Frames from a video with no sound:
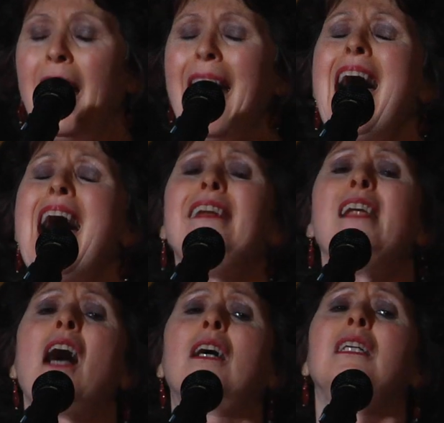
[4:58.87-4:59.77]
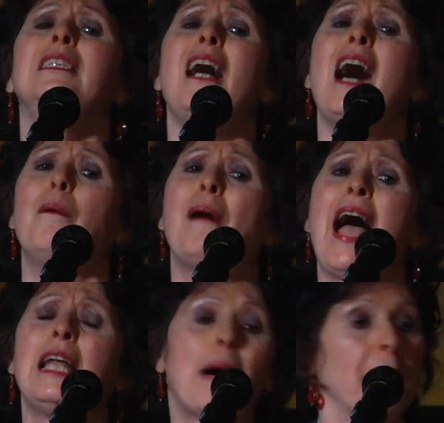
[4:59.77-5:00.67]
Hey, no,
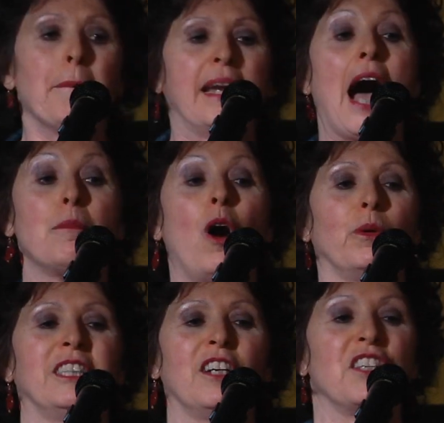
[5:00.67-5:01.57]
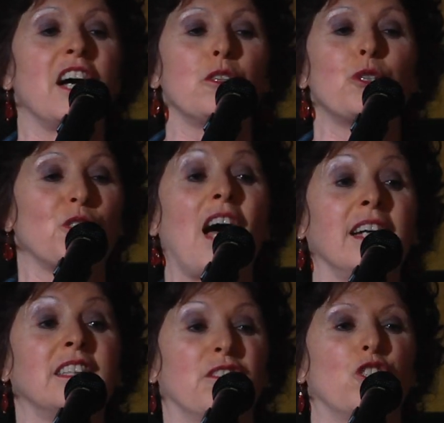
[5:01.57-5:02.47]
wait up! but I'm already on the other
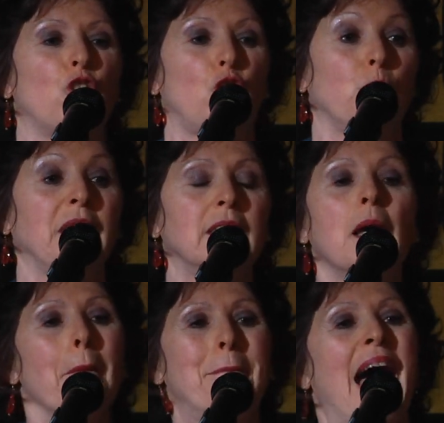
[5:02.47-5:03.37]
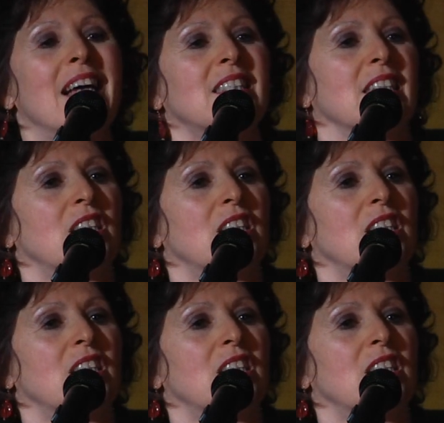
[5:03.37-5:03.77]
side of the street, past the